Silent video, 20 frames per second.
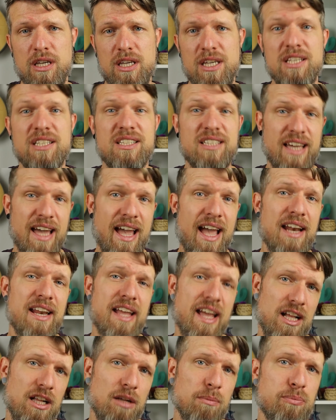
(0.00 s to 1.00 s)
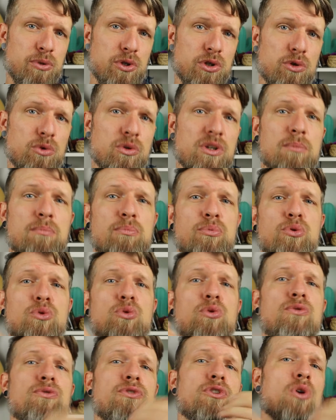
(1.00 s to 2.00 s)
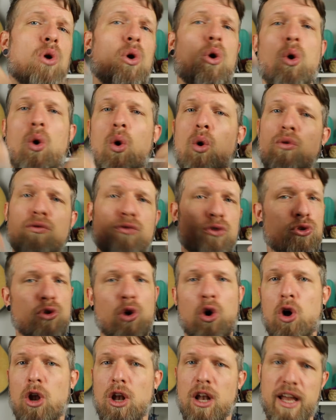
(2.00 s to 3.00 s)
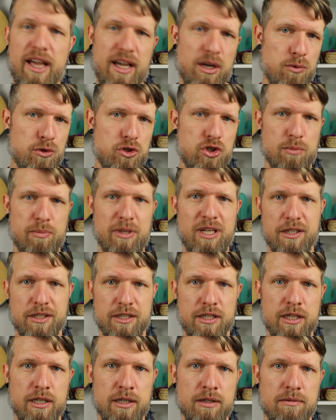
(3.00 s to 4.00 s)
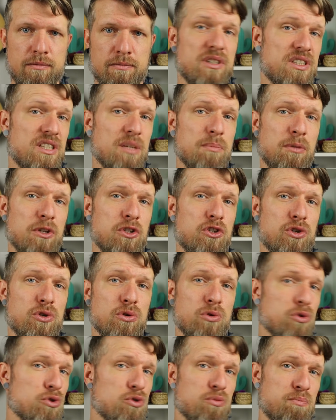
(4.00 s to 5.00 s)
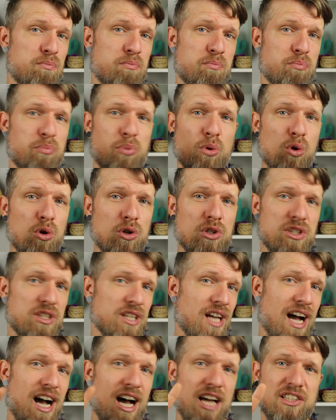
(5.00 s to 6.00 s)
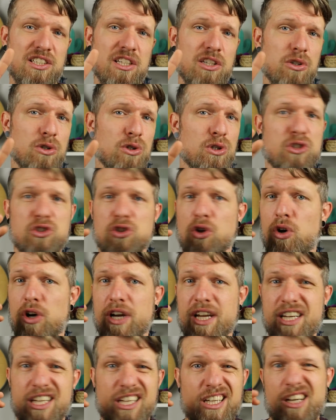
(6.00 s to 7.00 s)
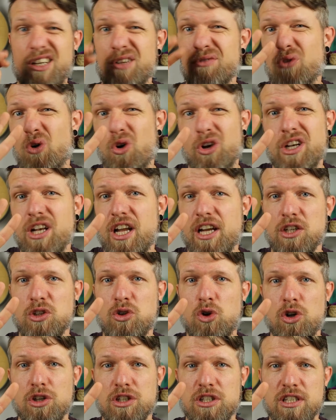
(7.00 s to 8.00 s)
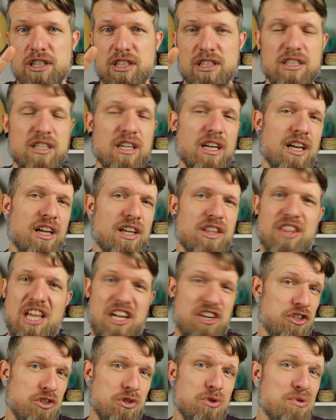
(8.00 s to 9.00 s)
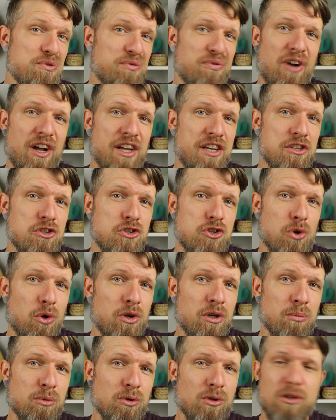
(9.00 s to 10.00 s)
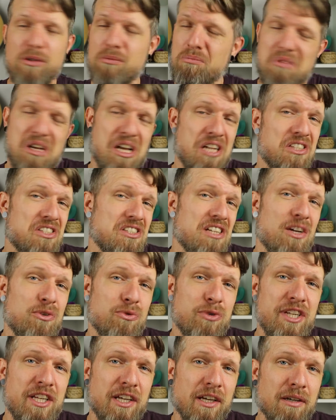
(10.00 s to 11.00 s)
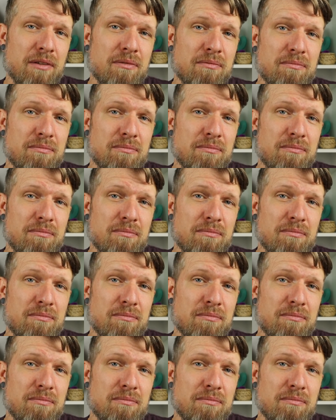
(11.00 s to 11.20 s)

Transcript: it can help you improve your overall language ability. Simply choose books, articles, or any kind of online content that you find enjoyable and start reading.